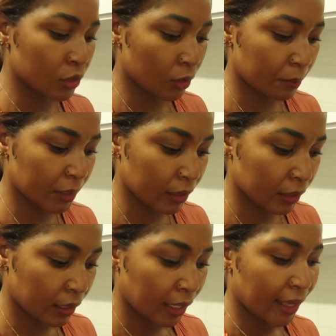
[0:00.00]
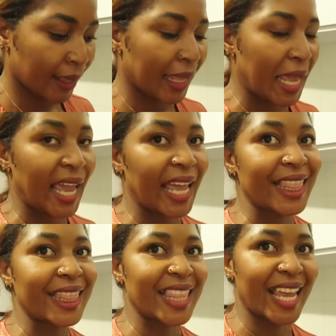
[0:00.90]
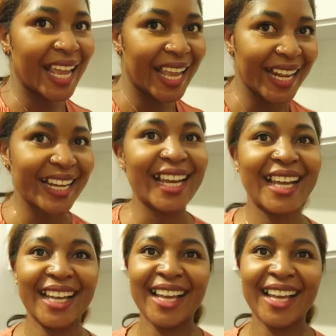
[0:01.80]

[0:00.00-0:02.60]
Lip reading: shopping. and pen.